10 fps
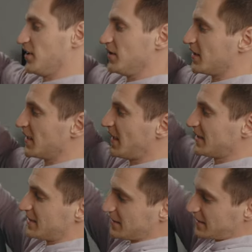You can
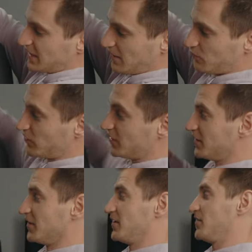access the camera
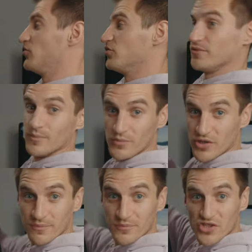or
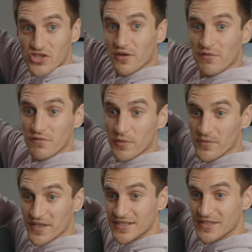your stuff from
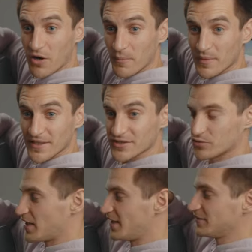this top bit as
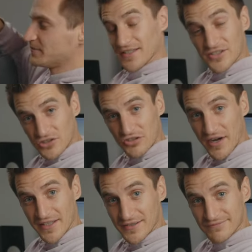well. It's just
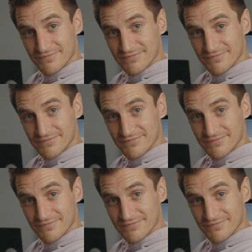great.